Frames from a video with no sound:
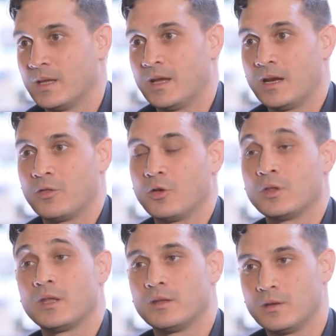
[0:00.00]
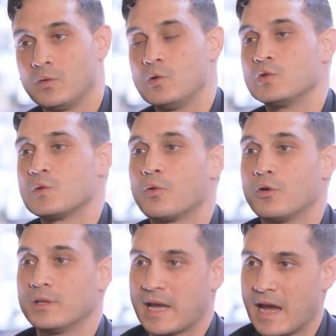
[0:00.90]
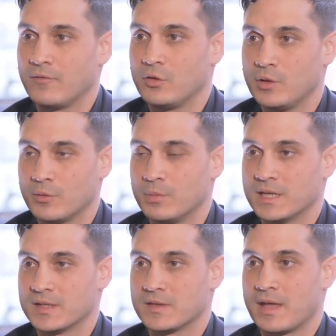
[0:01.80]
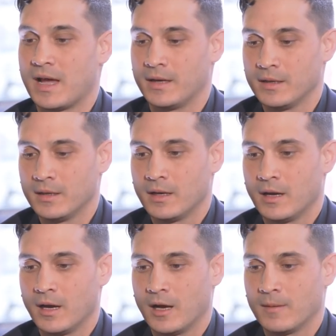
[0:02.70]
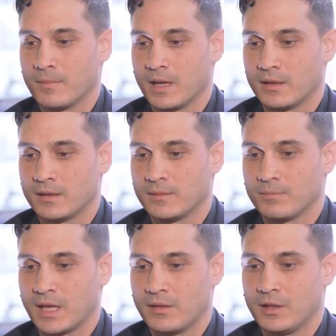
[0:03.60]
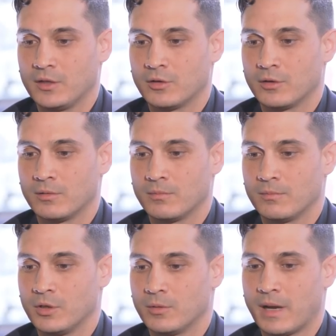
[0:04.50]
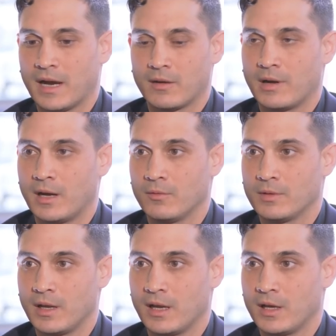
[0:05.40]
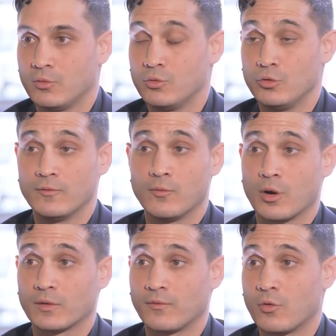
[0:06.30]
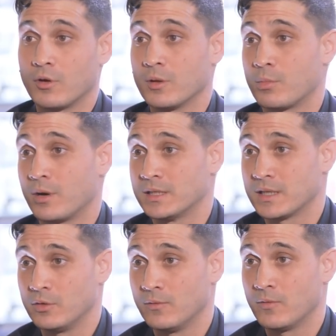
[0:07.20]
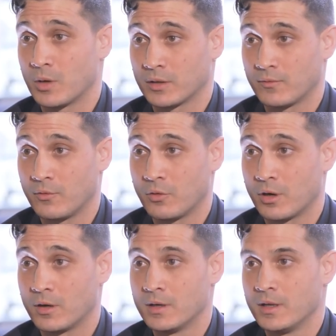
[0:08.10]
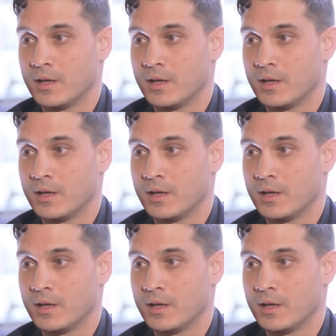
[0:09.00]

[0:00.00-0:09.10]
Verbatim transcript: And I thought that it was important to have you here because of that. Um, um, I think your your background and who you've worked for and the brands that you've worked for